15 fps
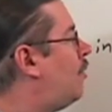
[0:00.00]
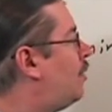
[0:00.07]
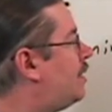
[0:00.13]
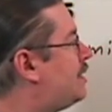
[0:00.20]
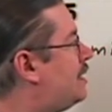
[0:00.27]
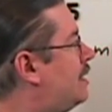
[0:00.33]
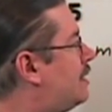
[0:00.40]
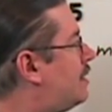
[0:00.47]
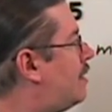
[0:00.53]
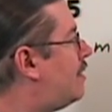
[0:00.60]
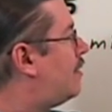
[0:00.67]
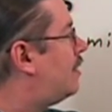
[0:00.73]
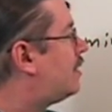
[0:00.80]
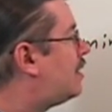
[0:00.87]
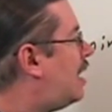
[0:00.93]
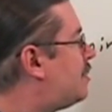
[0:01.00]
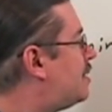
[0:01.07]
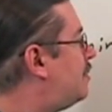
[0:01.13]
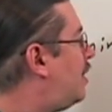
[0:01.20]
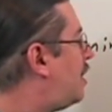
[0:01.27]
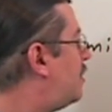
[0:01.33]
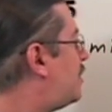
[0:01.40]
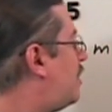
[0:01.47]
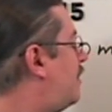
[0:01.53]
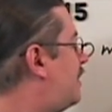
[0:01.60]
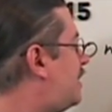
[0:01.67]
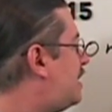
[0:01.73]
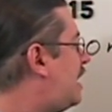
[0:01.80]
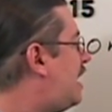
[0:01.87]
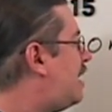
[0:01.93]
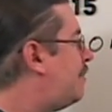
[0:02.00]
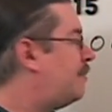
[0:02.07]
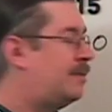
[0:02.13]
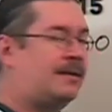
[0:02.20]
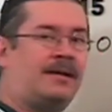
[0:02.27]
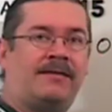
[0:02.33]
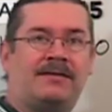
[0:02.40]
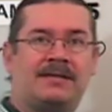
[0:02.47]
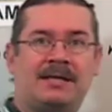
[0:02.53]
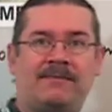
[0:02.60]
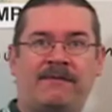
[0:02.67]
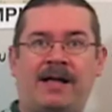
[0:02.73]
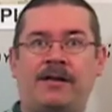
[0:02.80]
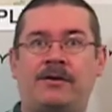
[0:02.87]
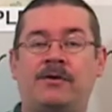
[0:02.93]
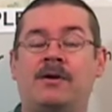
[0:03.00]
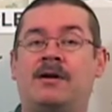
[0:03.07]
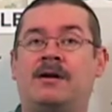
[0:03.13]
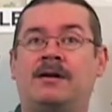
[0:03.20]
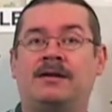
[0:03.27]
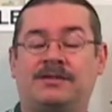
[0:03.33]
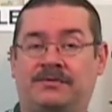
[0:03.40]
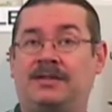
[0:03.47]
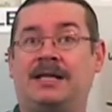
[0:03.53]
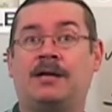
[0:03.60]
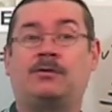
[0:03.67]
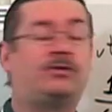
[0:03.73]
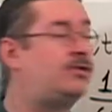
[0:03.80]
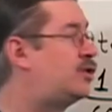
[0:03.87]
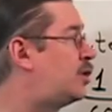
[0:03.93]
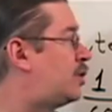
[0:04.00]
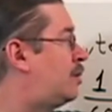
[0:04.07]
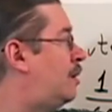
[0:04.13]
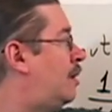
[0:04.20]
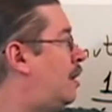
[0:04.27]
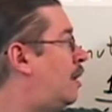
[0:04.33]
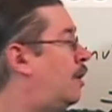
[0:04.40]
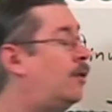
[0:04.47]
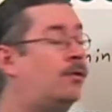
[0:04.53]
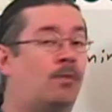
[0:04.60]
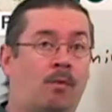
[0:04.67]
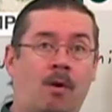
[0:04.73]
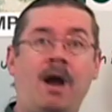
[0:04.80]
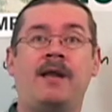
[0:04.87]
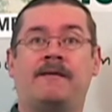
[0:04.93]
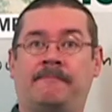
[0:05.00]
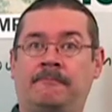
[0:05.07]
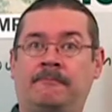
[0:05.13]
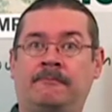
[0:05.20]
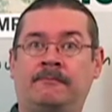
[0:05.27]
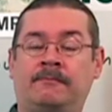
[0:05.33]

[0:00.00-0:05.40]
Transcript: Well, since the tops and bottoms are the same, they're the same value, it's really equal to just one.